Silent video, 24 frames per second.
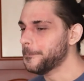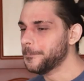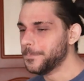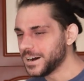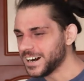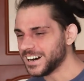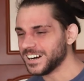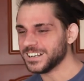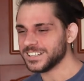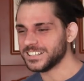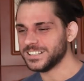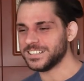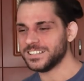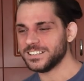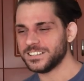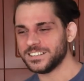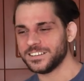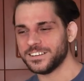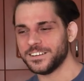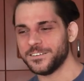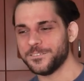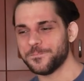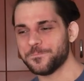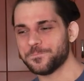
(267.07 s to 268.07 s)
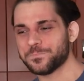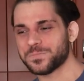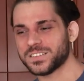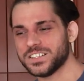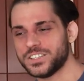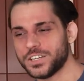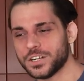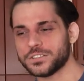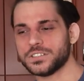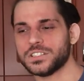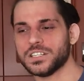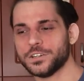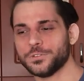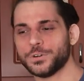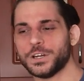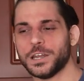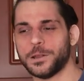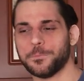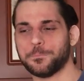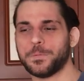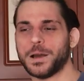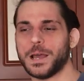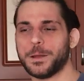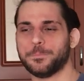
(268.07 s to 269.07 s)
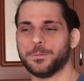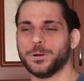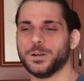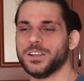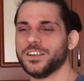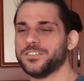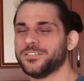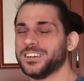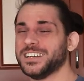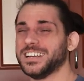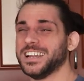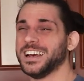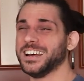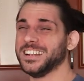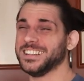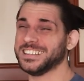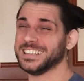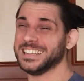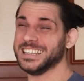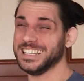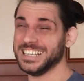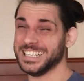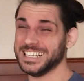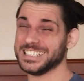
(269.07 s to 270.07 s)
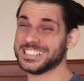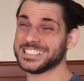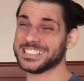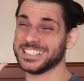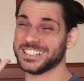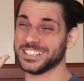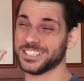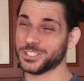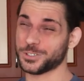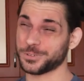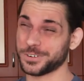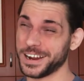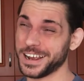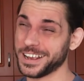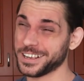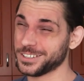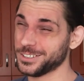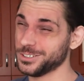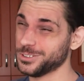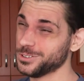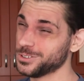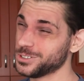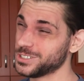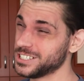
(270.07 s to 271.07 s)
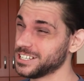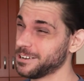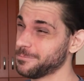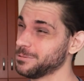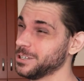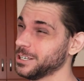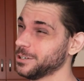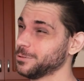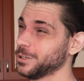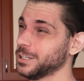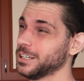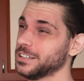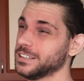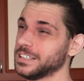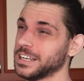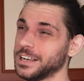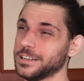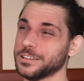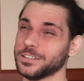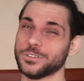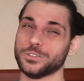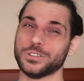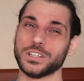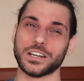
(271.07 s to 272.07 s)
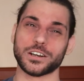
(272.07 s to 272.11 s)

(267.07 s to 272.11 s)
but Chelsea Green and Piper Niven at least are trying to do something with the title.